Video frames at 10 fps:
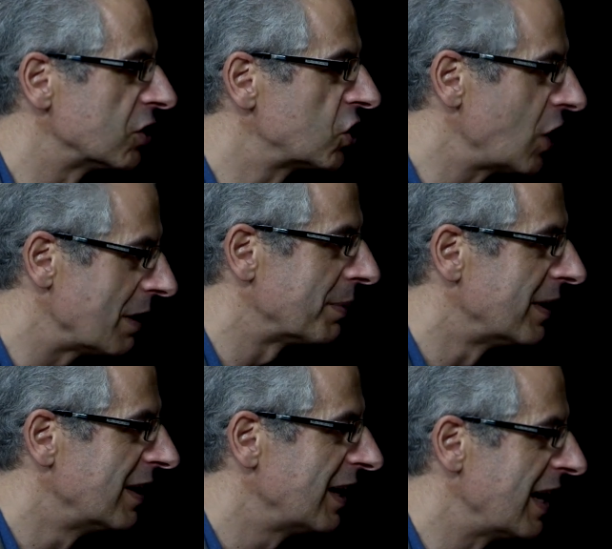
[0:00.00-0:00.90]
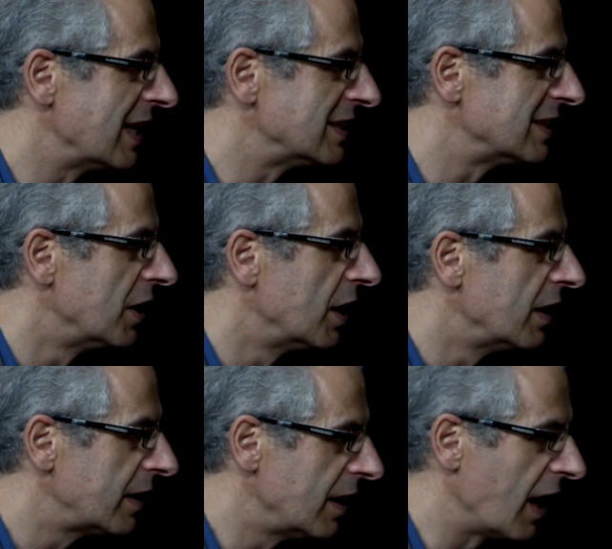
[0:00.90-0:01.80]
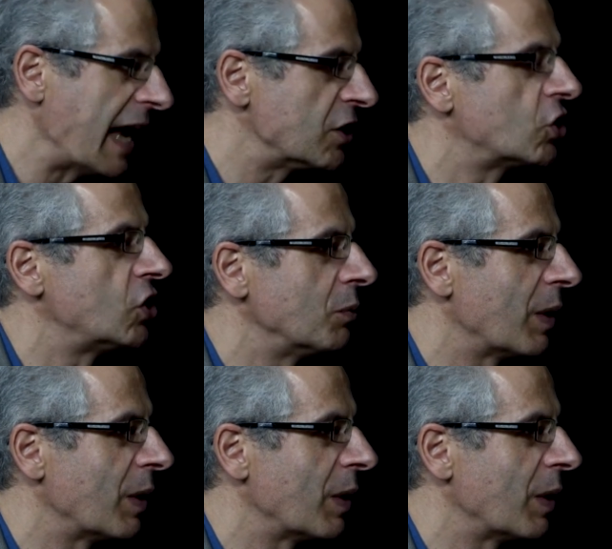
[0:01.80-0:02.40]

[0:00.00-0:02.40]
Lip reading: the ship in H.G.